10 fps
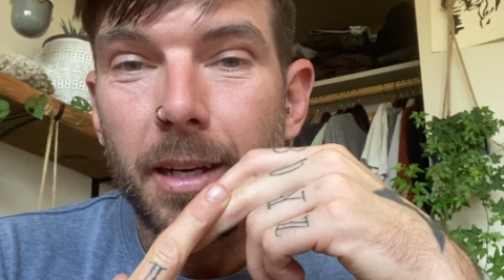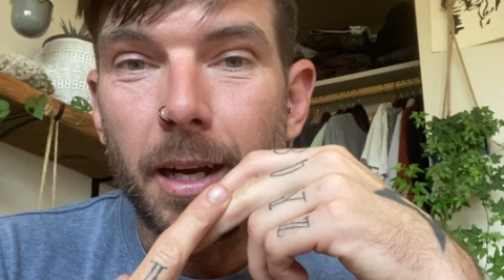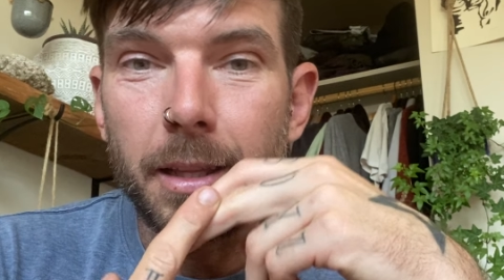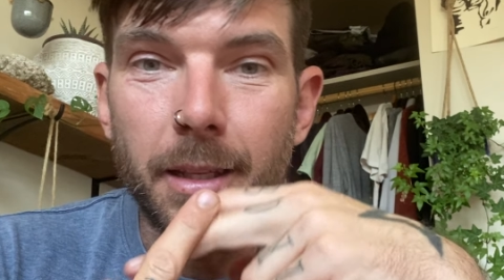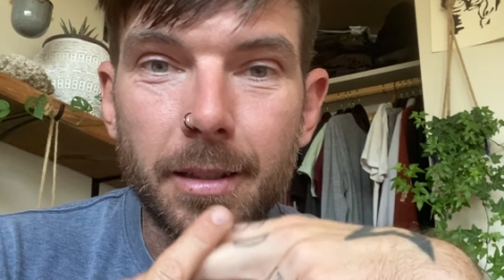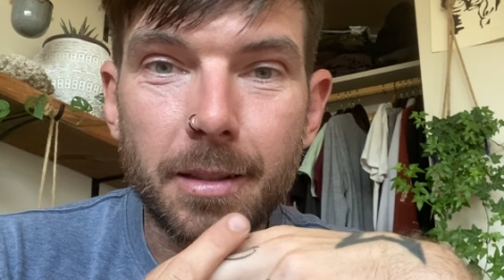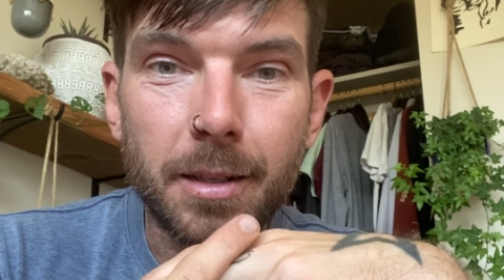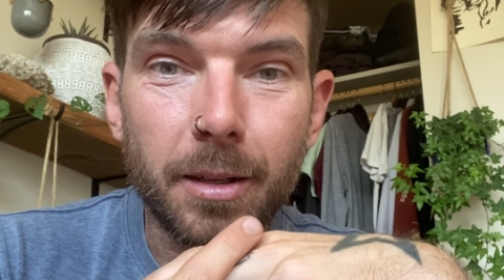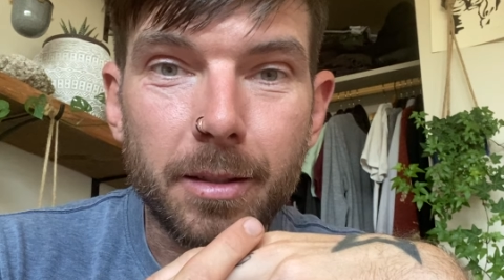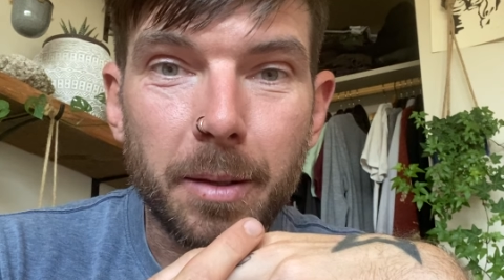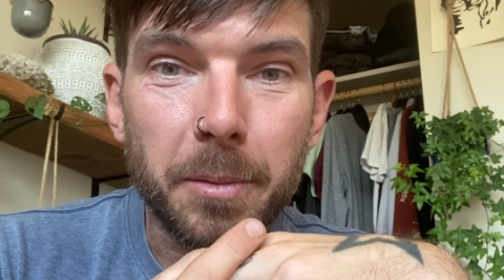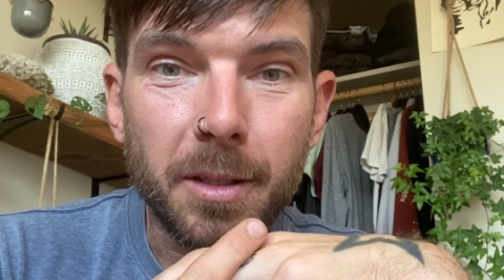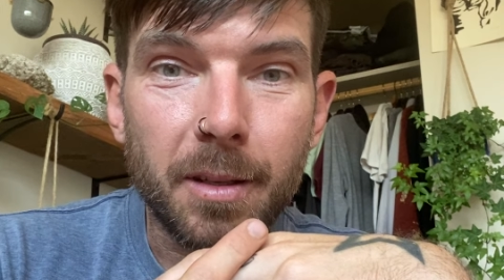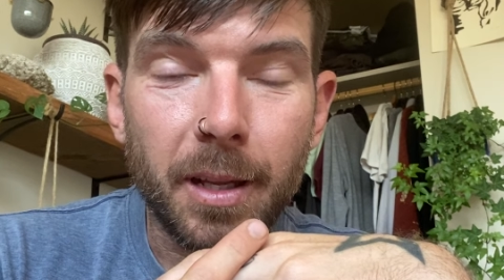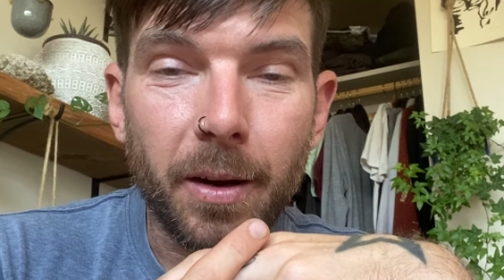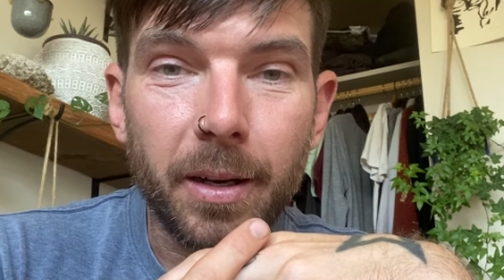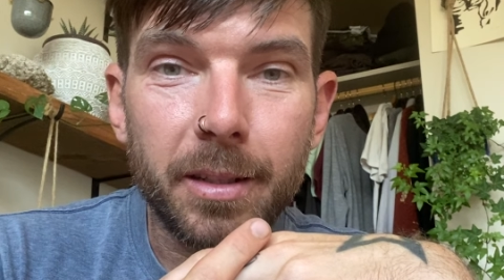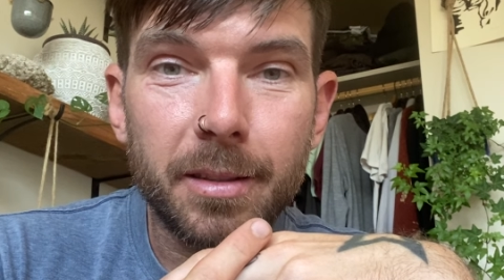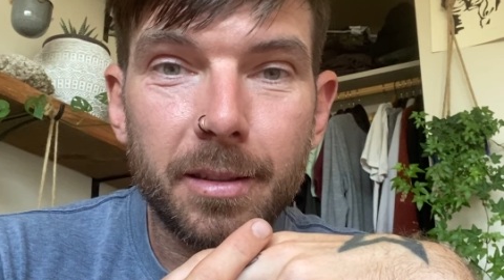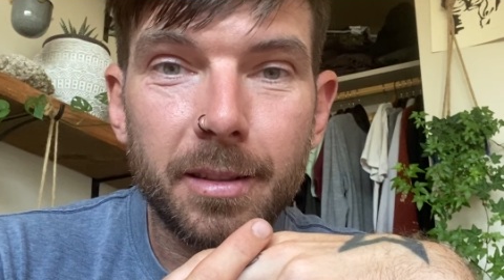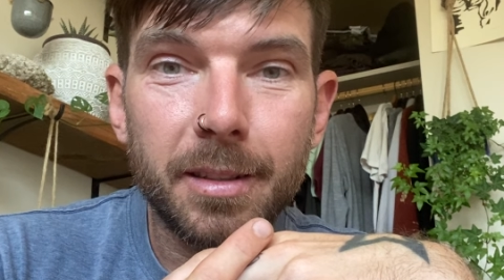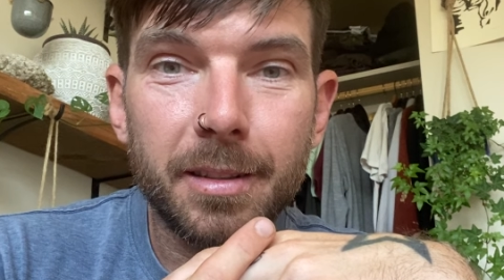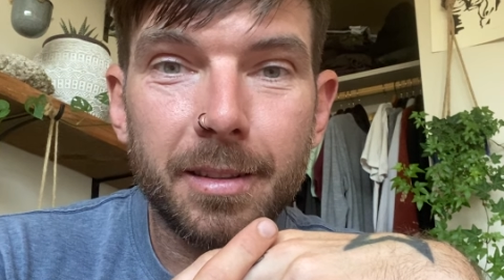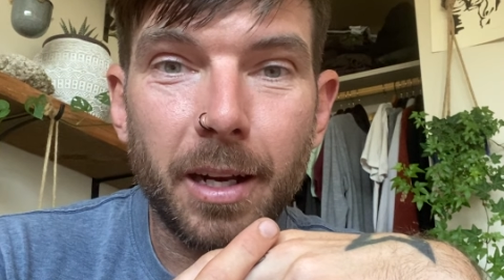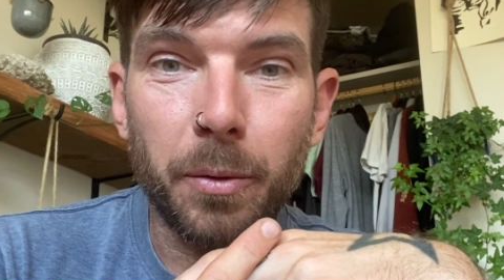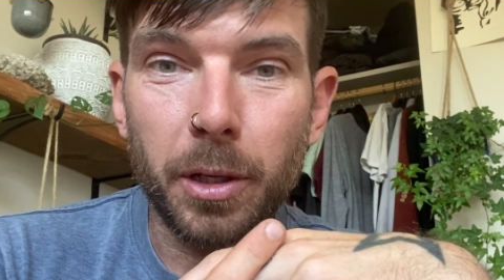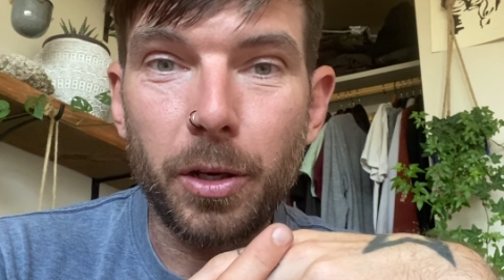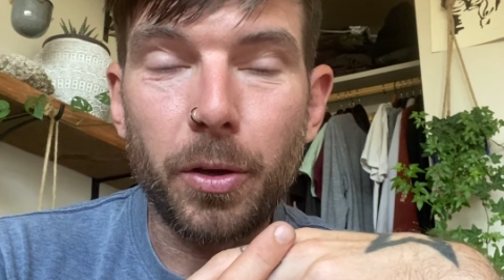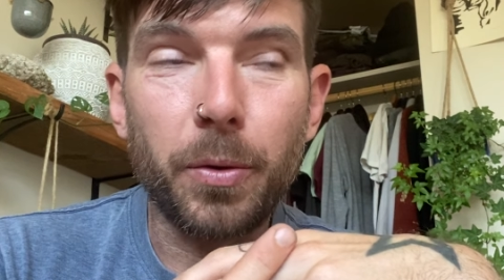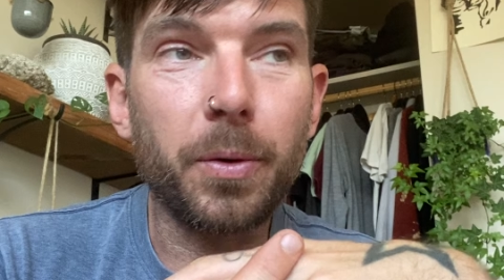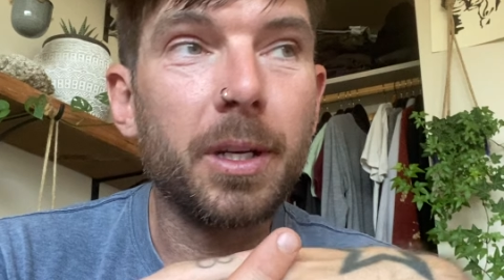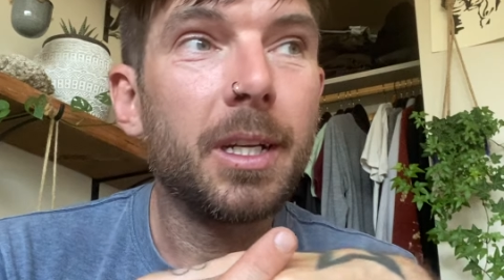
I think this concept is hilarious. I really do.